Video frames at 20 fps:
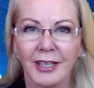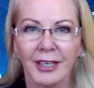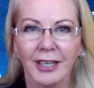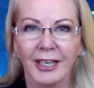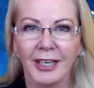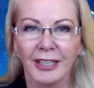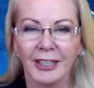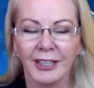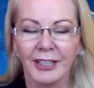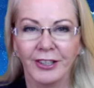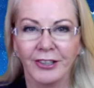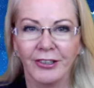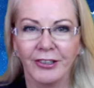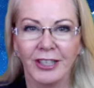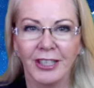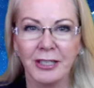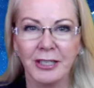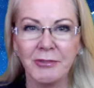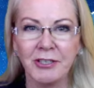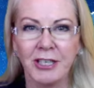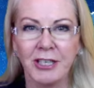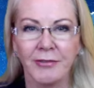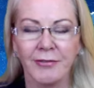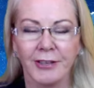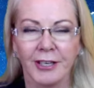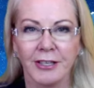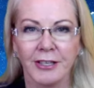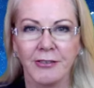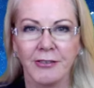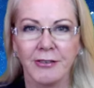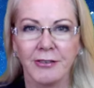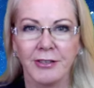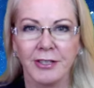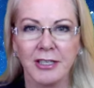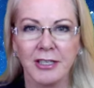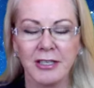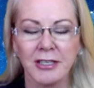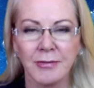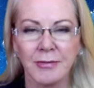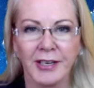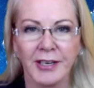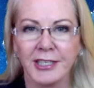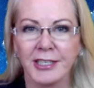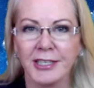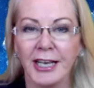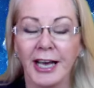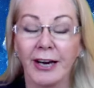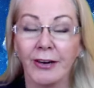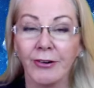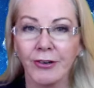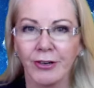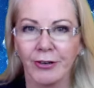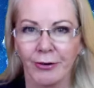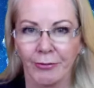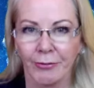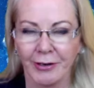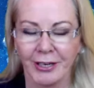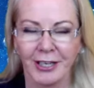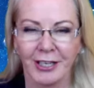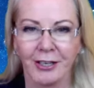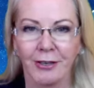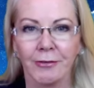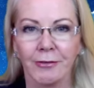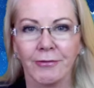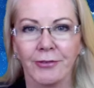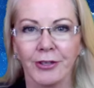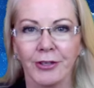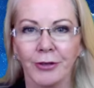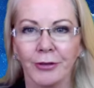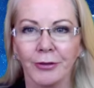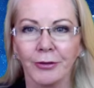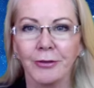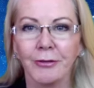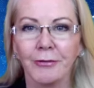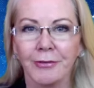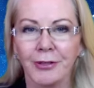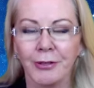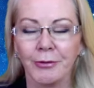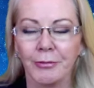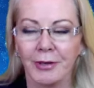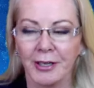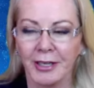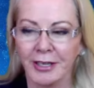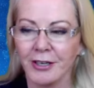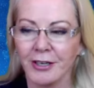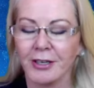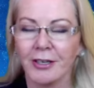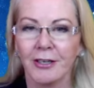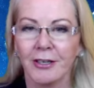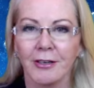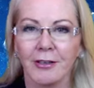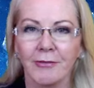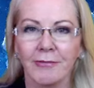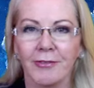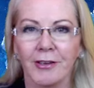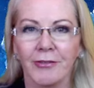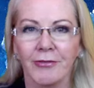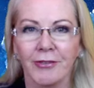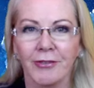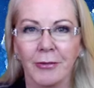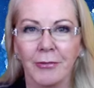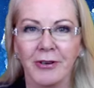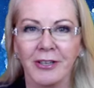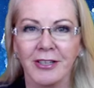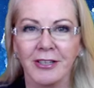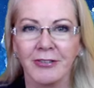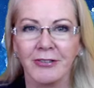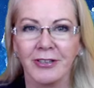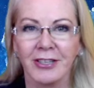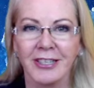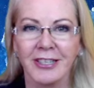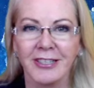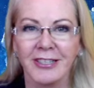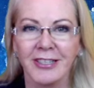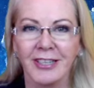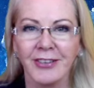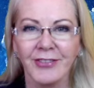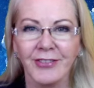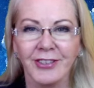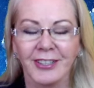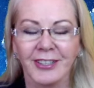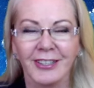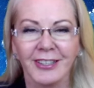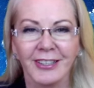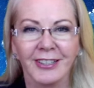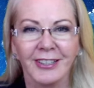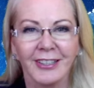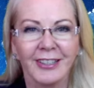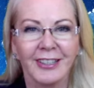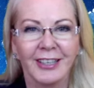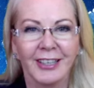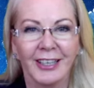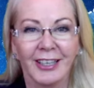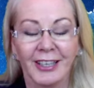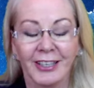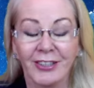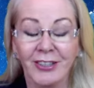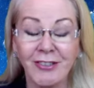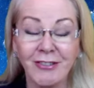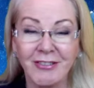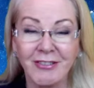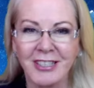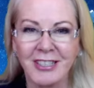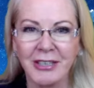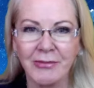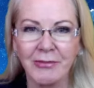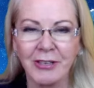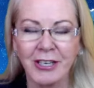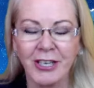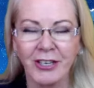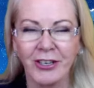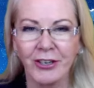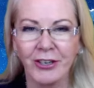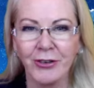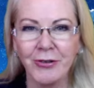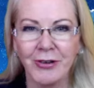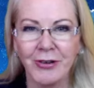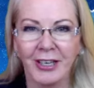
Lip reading: Hi Leo, I'm Jennifer Angel. This is my tarot reading for you for the week of February the 27th. I know it's something new.